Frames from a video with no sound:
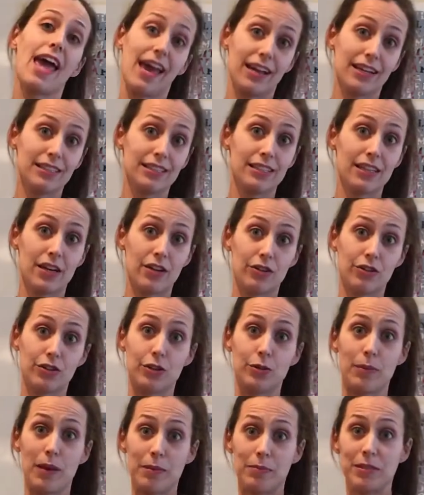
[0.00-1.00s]
X under
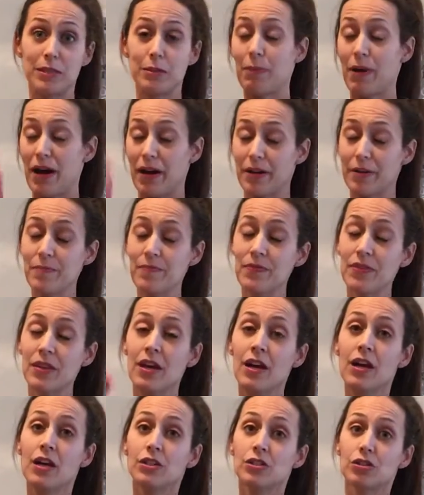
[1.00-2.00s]
your baby's bottom.
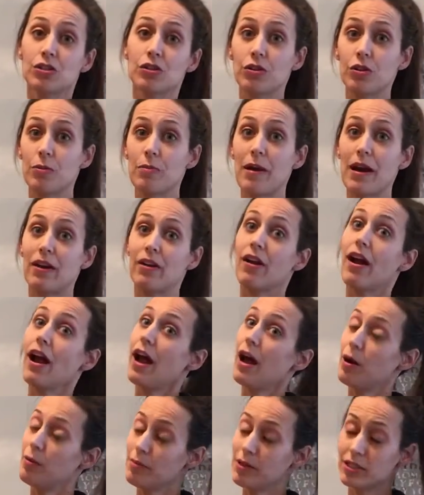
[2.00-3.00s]
So no matter
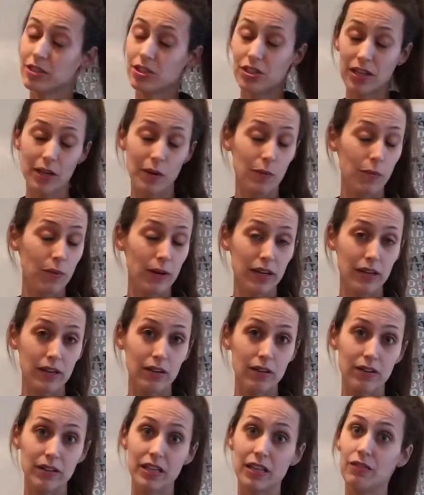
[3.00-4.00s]
how much they
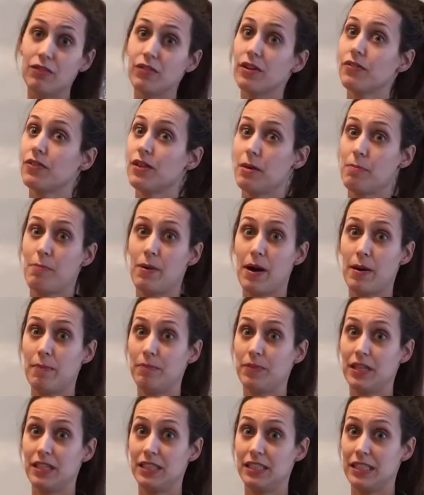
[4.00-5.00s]
wiggle, even if they
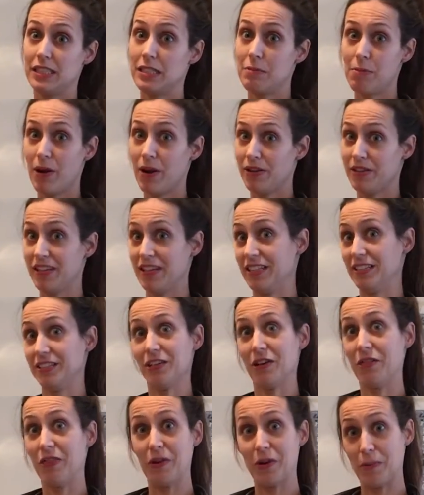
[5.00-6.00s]
pop the seat part that's
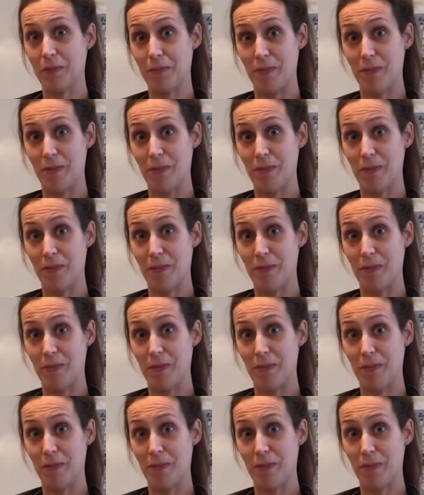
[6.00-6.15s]
on their